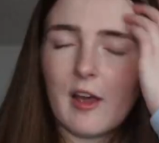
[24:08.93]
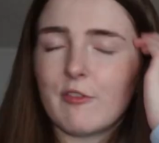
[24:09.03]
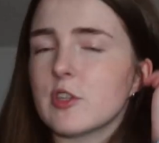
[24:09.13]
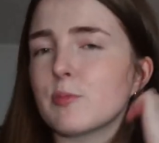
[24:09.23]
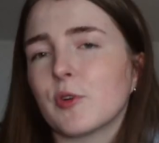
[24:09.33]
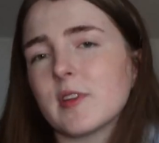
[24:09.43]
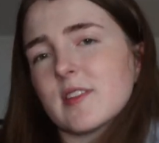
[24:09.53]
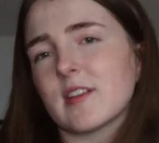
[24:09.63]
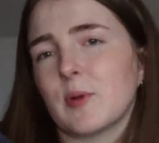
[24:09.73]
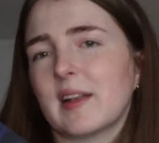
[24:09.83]
I've just brought the
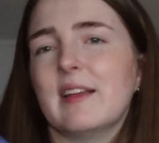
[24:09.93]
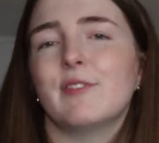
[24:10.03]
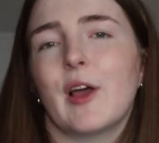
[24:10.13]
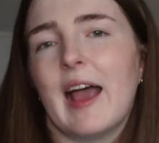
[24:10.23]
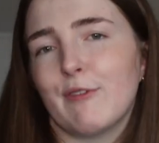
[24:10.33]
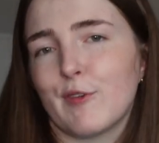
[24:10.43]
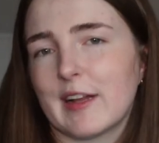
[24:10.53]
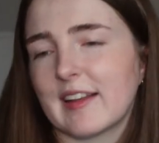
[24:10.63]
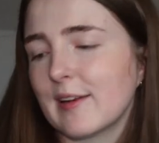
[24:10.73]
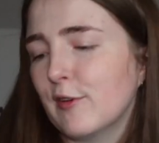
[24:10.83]
6th one even though I haven't
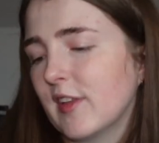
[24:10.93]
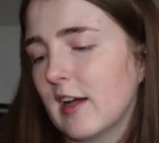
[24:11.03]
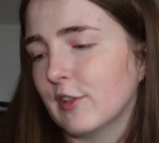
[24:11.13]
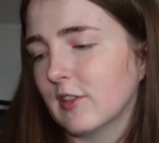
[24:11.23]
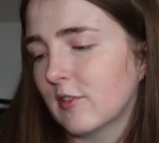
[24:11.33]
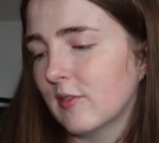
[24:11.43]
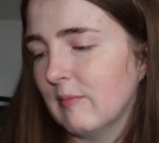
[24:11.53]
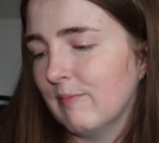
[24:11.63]
read any of the others.